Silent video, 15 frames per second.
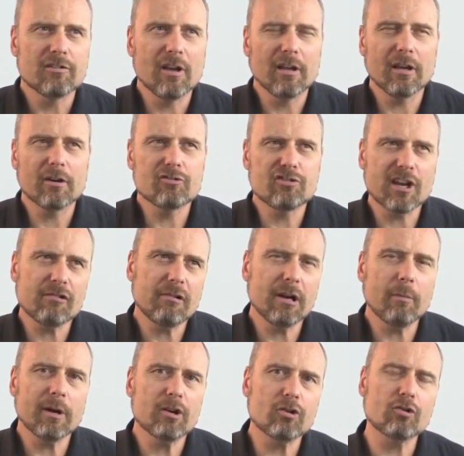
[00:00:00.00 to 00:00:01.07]
And
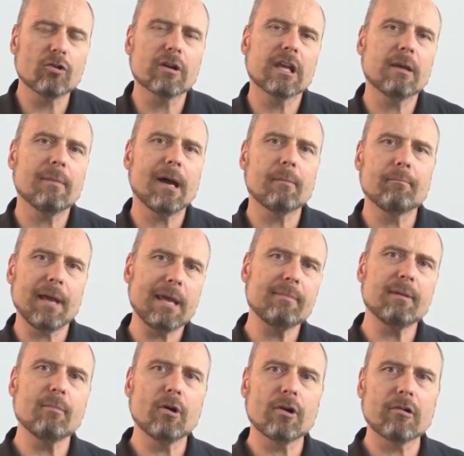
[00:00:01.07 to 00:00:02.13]
generally, when you're talking about
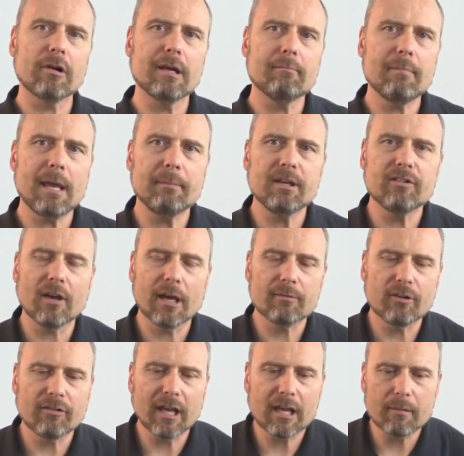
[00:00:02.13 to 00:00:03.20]
baby murder, it may be time
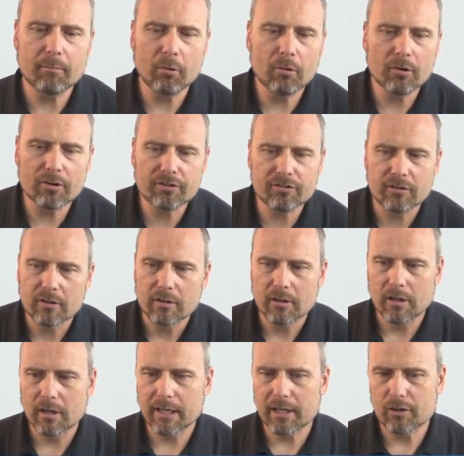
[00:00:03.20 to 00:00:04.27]
to take a pause
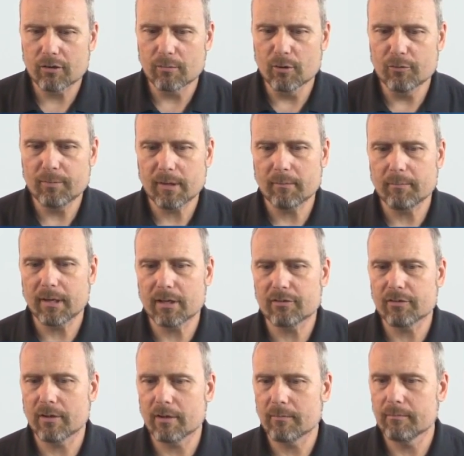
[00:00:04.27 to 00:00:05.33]
in your movement, but
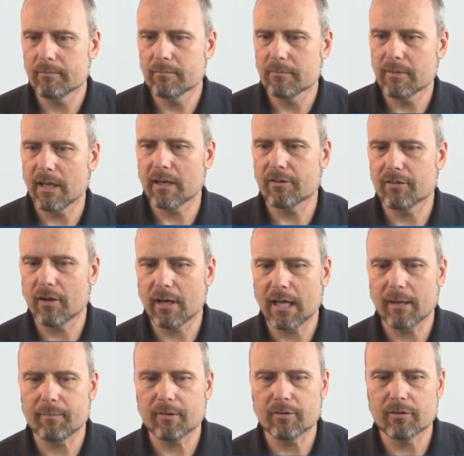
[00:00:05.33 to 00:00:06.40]
that has not
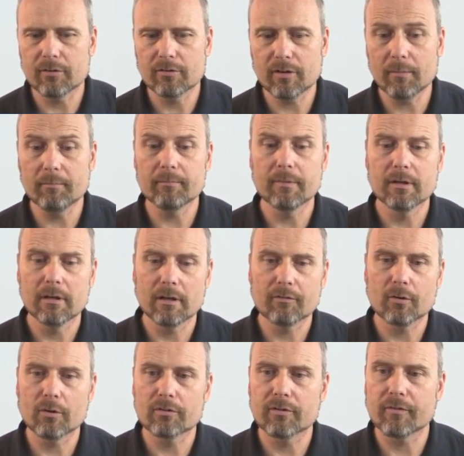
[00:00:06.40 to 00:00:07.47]
happened to some,
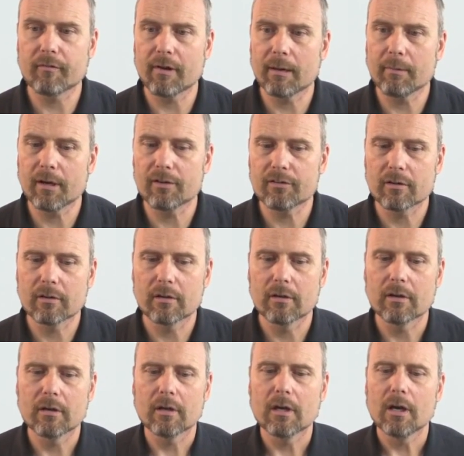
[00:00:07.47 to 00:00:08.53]
of course, of the rabbis.
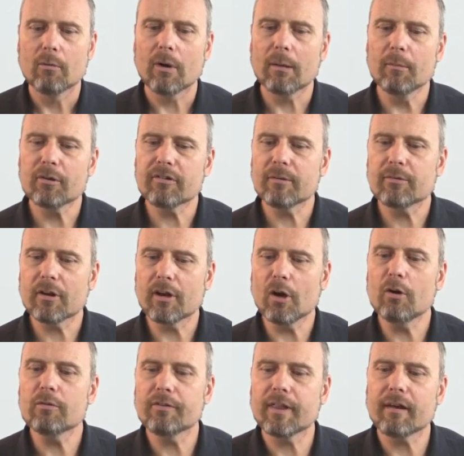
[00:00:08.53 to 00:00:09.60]
While Muslims are
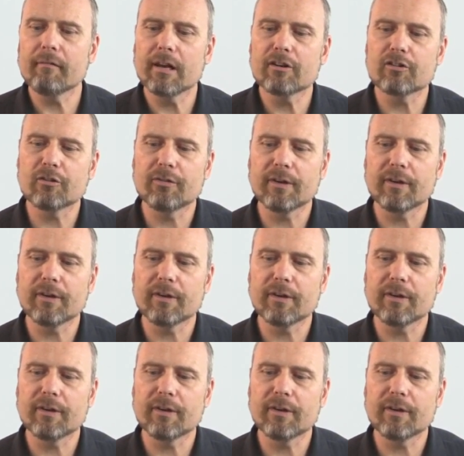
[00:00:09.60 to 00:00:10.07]
known for their religious